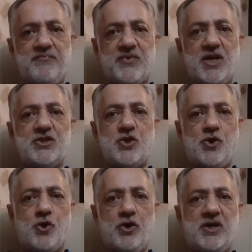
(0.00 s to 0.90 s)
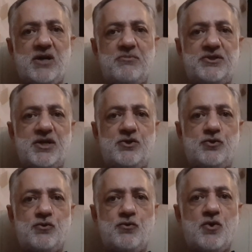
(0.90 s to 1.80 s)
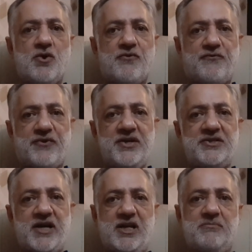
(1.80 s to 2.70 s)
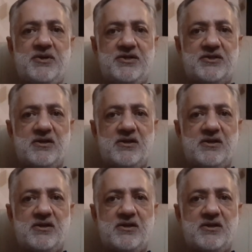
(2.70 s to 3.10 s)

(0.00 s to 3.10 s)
is not limited to fringe elements